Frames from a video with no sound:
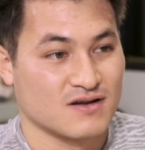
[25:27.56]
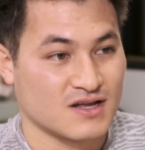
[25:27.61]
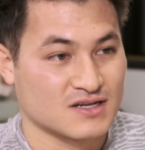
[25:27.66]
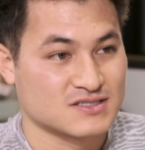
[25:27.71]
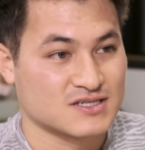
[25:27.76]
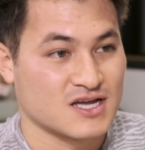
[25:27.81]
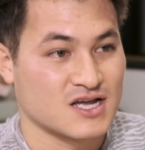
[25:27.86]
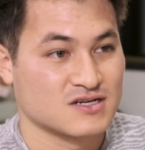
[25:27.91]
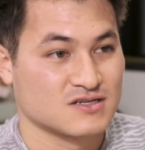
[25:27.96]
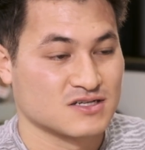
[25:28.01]

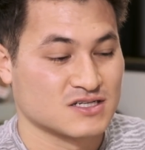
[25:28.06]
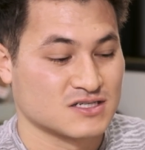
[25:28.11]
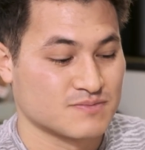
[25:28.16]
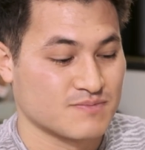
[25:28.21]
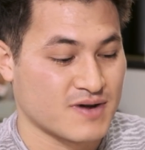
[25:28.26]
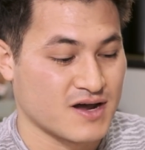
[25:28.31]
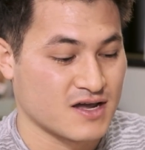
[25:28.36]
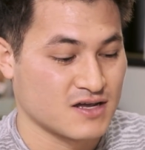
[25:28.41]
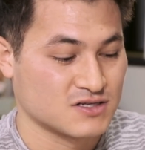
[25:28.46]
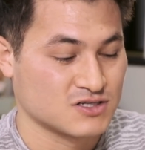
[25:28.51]
Los Angeles,
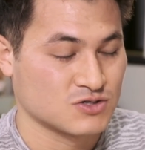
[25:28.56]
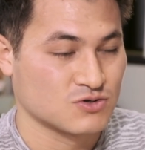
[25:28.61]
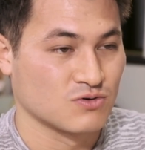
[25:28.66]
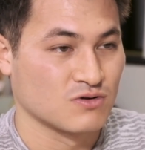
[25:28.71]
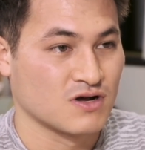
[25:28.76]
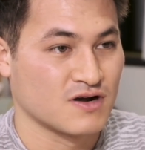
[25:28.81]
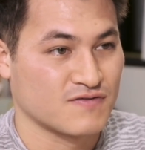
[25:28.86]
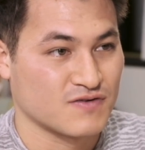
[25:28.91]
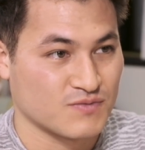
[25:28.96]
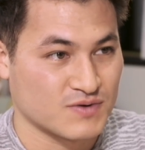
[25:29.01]
my school,
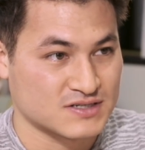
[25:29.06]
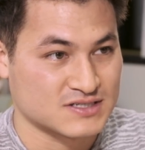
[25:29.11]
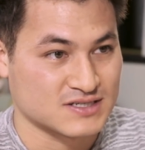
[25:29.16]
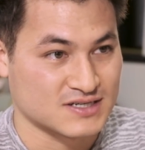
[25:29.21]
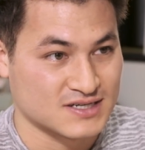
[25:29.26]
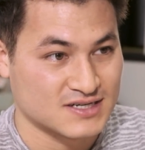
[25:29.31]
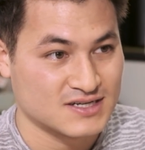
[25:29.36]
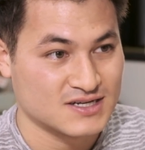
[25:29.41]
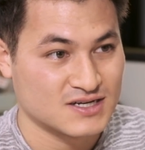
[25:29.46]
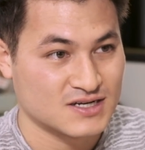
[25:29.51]
Harvard
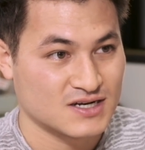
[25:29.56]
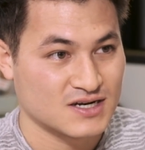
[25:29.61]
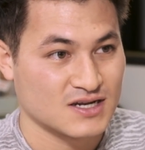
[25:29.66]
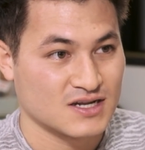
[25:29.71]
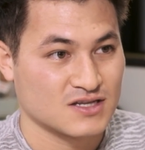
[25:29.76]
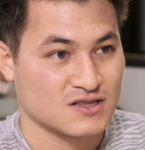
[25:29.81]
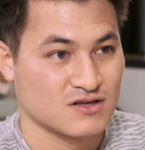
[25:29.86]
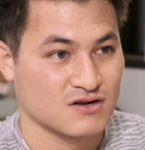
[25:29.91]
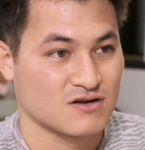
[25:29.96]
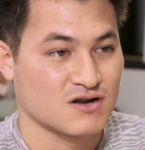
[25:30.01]
Westlake,
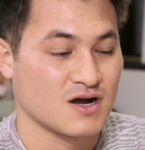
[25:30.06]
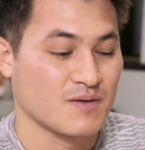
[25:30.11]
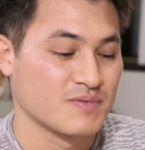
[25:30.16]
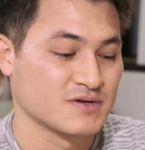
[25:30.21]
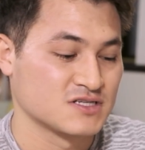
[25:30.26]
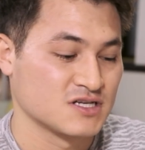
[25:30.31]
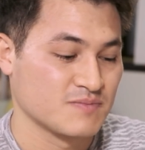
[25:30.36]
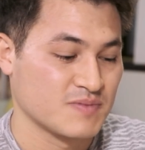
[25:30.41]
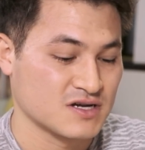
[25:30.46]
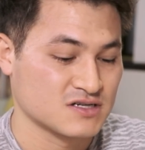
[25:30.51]
their
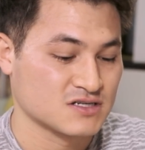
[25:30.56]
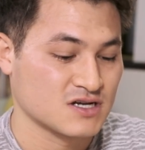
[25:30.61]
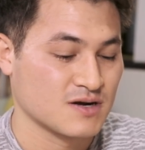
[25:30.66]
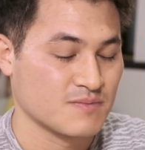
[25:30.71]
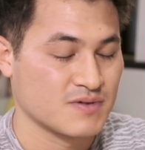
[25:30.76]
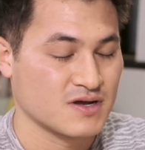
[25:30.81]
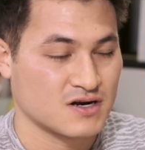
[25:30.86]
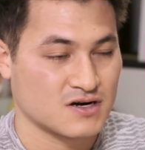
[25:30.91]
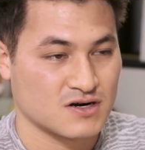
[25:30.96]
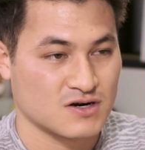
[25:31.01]
biggest
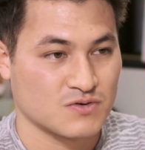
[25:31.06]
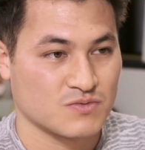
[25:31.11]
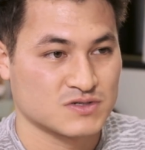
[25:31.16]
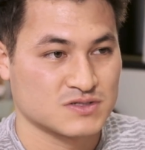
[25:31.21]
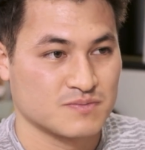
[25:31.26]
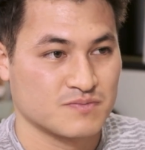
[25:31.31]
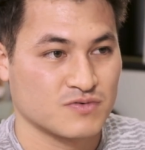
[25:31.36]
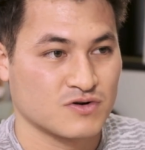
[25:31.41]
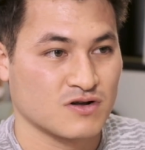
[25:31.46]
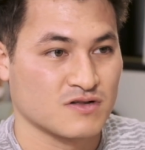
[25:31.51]
competitor
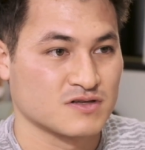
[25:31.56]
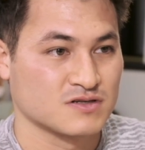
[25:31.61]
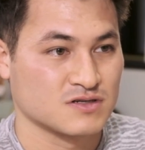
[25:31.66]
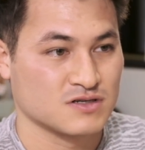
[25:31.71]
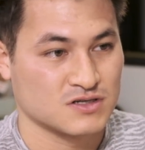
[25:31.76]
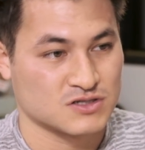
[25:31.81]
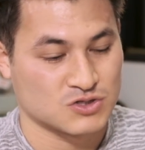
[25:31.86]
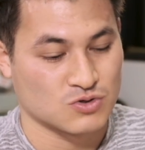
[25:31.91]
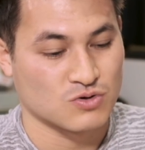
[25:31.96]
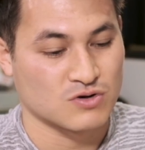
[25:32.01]
was
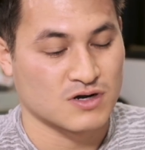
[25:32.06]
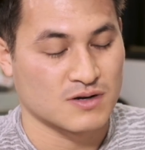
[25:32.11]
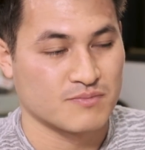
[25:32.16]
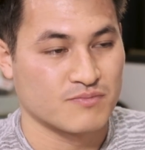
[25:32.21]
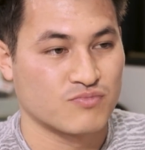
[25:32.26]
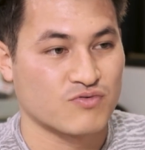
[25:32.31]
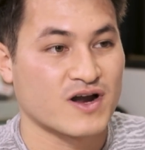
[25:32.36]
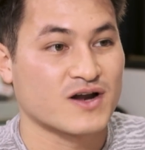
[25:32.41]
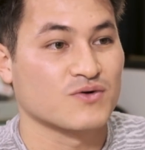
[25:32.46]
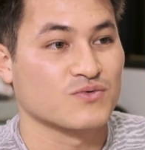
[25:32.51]
a school
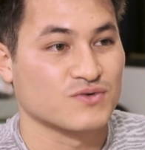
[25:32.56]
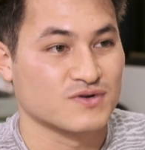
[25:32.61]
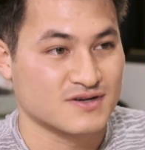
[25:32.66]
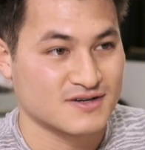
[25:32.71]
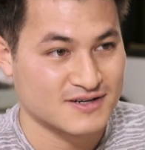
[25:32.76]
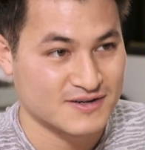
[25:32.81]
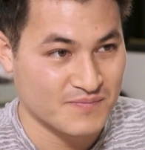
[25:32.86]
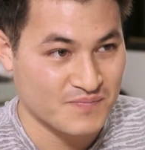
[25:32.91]
called Brentwood.